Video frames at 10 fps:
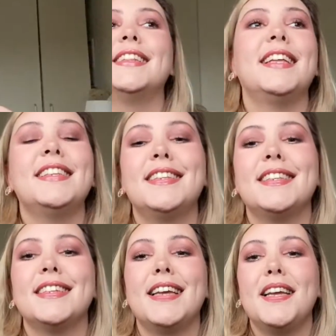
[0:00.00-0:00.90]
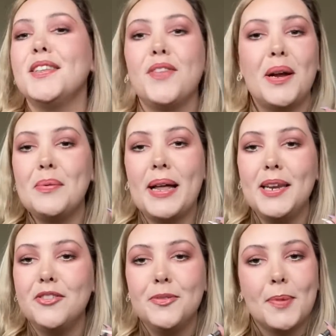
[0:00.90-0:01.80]
This is a very well
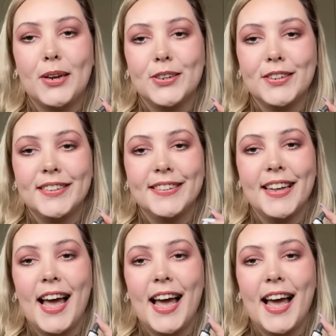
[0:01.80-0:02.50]
loved product,